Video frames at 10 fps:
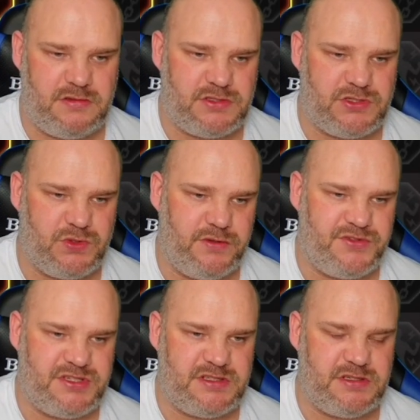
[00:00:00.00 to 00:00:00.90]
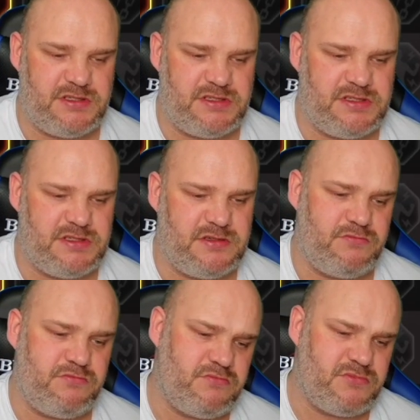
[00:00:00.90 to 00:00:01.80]
sort of
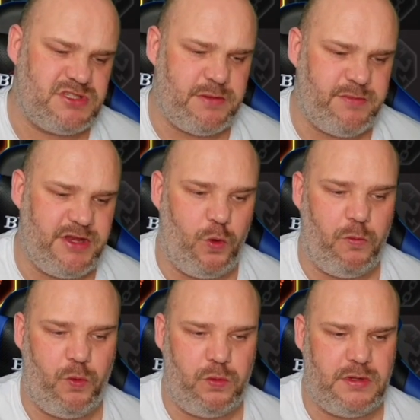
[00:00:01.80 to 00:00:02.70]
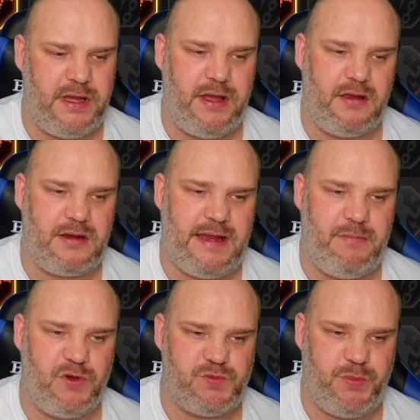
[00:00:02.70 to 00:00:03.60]
semi-normal
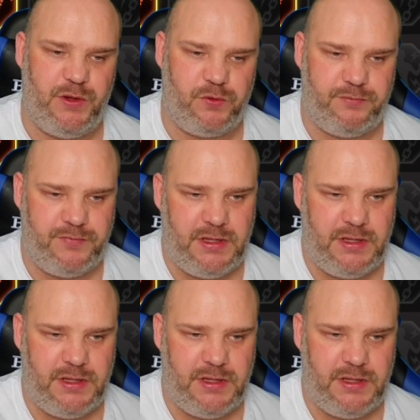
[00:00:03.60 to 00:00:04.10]
clan boss build.